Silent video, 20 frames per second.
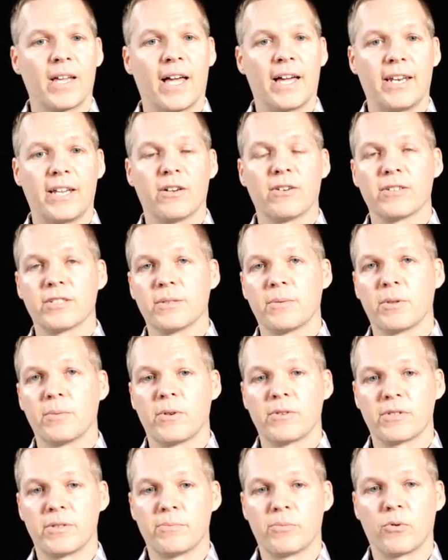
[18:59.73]
And here are some of
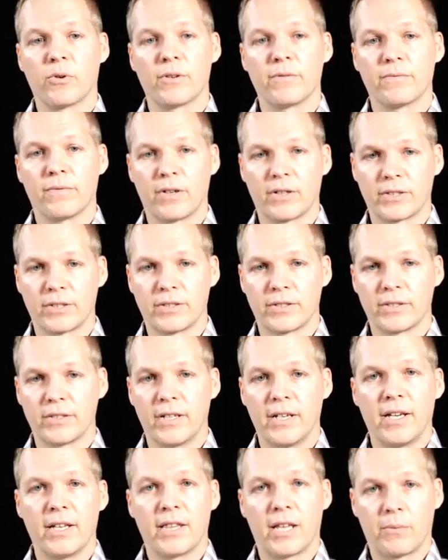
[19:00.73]
the most important
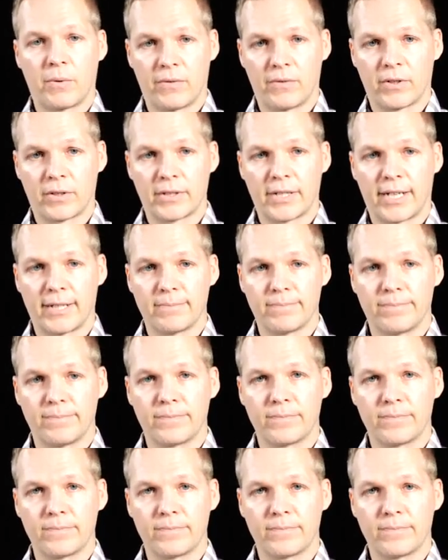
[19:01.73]
functions that we've looked at.